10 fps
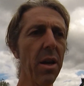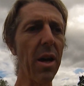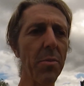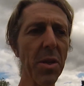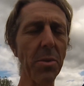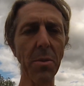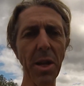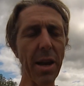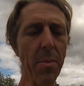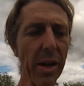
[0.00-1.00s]
Um, sometimes I
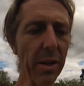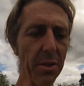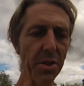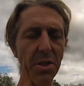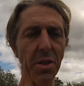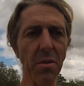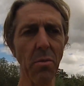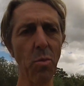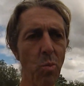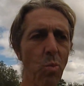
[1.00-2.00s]
had to make a decision
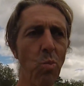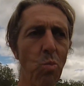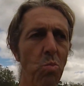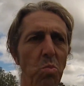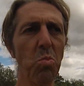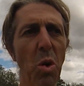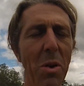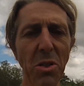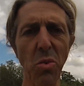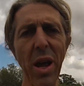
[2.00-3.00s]

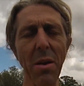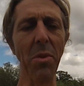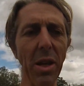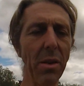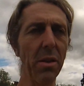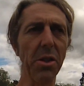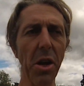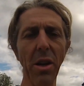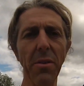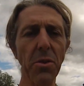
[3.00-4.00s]
almost randomly to
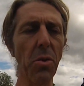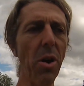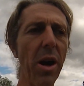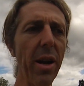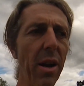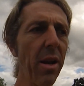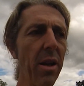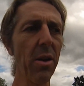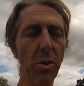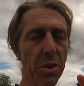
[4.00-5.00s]
go left or right,
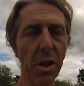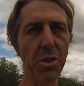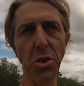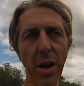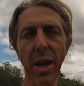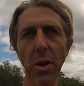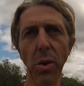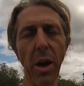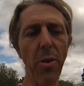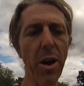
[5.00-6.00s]
or to go straight ahead or
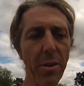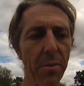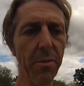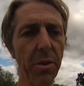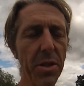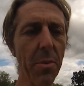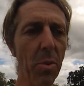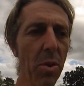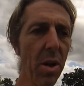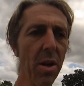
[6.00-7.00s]
go right, for
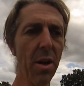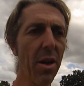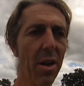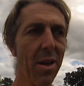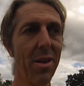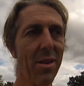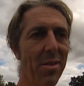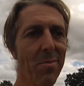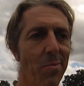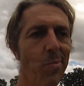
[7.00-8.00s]
example,
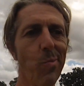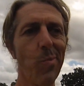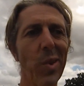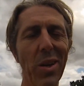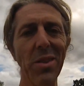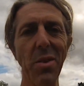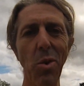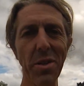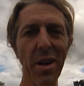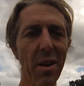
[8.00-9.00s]
because there
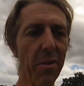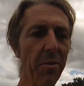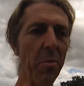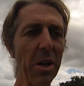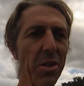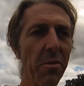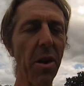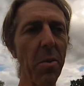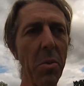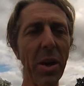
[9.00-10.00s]
wasn't enough information in
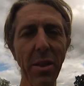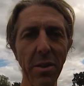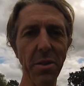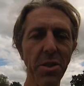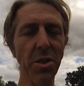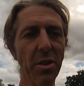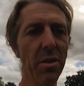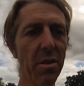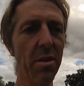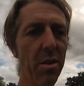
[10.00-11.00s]
front of me to make the decision.
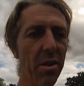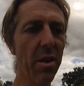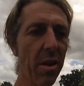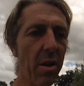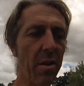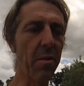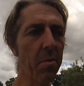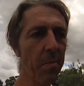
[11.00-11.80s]
Uh,